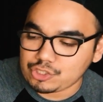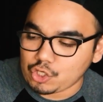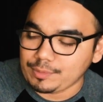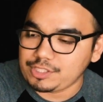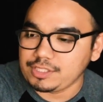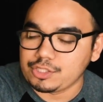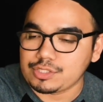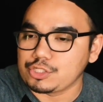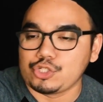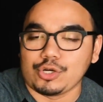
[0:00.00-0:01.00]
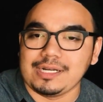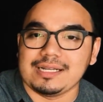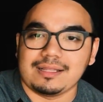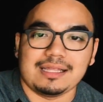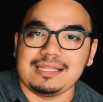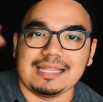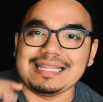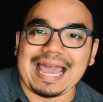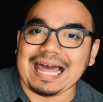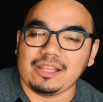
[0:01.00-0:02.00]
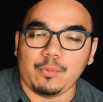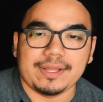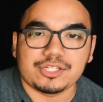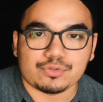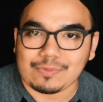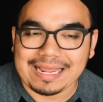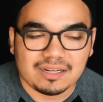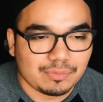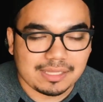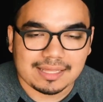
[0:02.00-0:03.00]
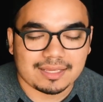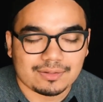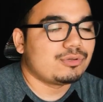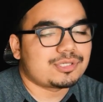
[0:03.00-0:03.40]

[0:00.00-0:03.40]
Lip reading: skirmishing just during in the alleyways just randomly. Like, it